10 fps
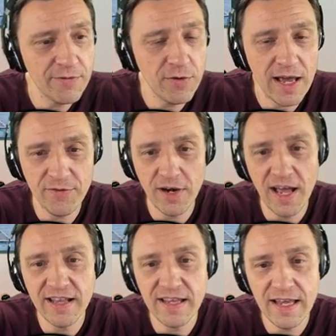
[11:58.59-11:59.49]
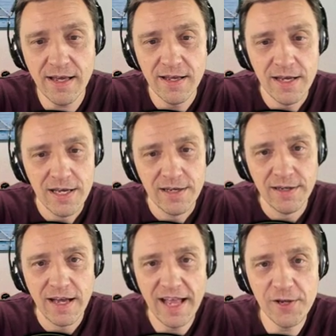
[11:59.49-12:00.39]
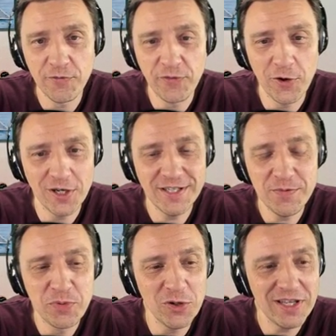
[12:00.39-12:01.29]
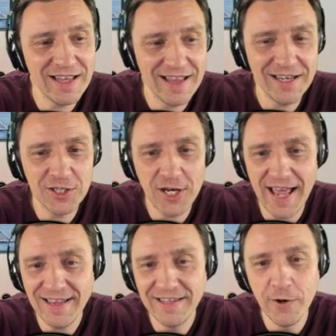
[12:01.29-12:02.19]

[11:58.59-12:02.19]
If you have an idea and you're first to put it in the chat,